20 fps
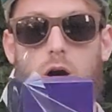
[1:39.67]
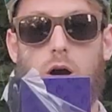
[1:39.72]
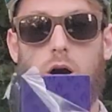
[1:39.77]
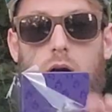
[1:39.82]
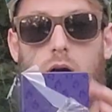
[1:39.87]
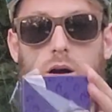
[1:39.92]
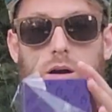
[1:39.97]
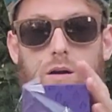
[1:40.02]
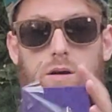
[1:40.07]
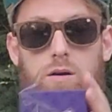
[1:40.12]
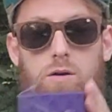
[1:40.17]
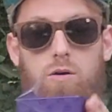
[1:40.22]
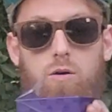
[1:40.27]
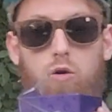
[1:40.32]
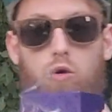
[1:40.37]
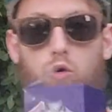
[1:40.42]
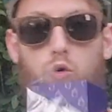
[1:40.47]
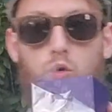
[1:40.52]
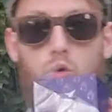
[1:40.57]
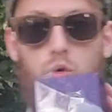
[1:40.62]

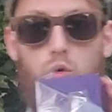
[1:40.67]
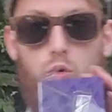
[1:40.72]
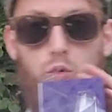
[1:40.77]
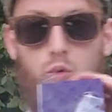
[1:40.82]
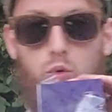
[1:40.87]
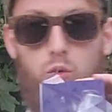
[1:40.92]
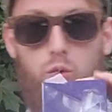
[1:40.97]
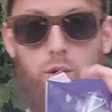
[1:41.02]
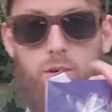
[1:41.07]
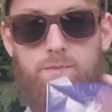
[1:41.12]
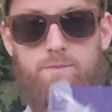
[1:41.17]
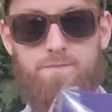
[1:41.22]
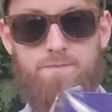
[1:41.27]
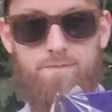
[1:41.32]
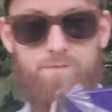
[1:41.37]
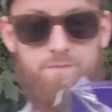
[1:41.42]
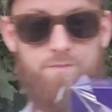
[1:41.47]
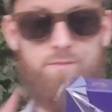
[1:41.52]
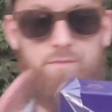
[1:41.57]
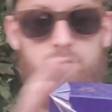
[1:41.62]

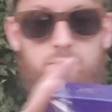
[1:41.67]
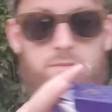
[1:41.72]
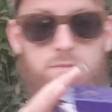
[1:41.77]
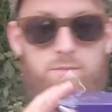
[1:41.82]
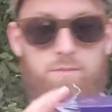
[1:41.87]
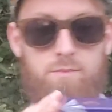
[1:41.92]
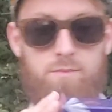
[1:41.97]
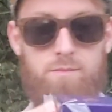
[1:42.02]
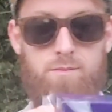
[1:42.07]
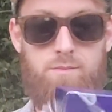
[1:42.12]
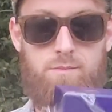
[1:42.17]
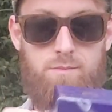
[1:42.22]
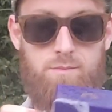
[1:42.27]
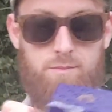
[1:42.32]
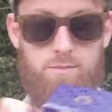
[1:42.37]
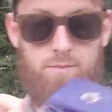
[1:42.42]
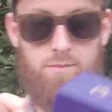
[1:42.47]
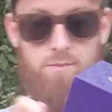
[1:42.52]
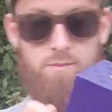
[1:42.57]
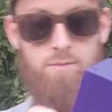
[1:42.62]

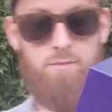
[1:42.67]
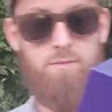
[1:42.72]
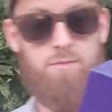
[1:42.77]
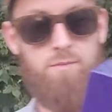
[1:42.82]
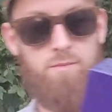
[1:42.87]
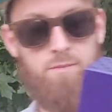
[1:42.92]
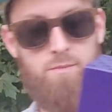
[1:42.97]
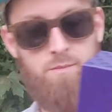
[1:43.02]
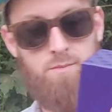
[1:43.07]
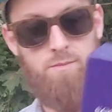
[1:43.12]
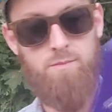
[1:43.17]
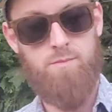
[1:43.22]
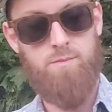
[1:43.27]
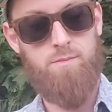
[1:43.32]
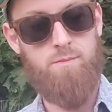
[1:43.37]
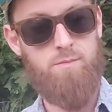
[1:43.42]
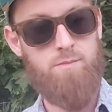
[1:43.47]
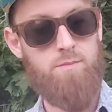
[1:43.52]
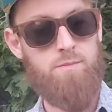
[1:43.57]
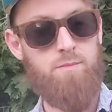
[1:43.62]

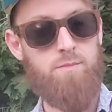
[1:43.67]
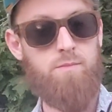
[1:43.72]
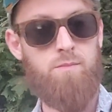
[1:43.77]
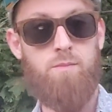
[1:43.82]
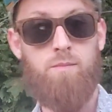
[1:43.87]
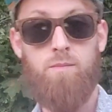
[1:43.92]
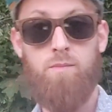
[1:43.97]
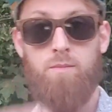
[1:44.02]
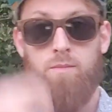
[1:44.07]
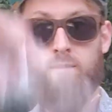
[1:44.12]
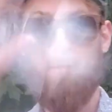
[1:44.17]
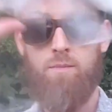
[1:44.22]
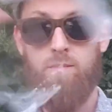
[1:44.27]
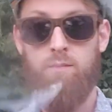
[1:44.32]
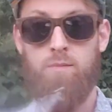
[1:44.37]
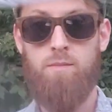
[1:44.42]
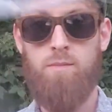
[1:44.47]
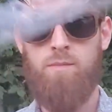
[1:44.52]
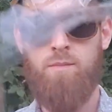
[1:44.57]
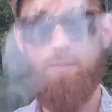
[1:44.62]

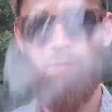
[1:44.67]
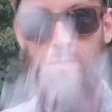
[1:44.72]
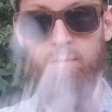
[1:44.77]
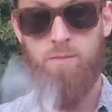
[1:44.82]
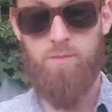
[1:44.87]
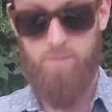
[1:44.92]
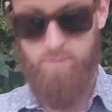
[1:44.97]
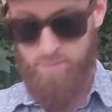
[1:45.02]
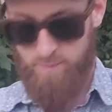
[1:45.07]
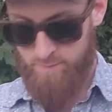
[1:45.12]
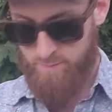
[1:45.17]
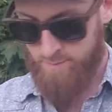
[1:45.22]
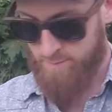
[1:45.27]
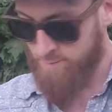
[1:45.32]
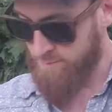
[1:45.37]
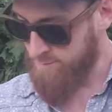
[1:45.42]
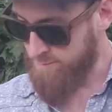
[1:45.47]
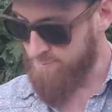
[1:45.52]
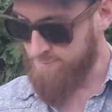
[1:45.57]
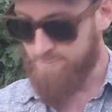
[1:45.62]

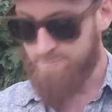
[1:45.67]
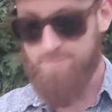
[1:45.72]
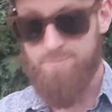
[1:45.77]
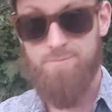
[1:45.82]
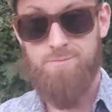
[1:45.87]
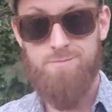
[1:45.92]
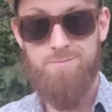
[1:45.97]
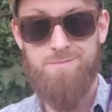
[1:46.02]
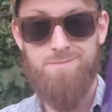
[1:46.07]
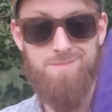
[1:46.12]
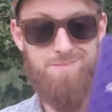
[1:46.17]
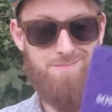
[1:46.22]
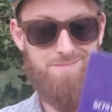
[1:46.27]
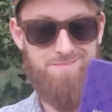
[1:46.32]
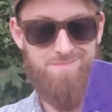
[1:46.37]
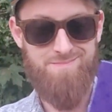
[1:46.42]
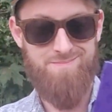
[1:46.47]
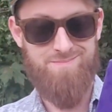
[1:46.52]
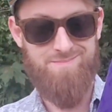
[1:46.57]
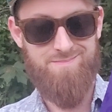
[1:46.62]

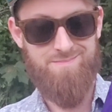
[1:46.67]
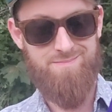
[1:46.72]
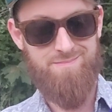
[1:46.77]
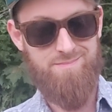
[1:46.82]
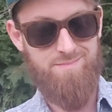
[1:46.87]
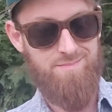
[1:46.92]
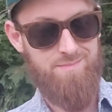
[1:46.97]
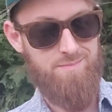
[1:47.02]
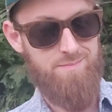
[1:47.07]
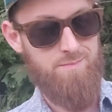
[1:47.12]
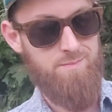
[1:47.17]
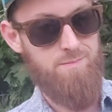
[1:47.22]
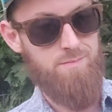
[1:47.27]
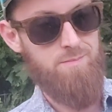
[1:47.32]
Nobody speaks.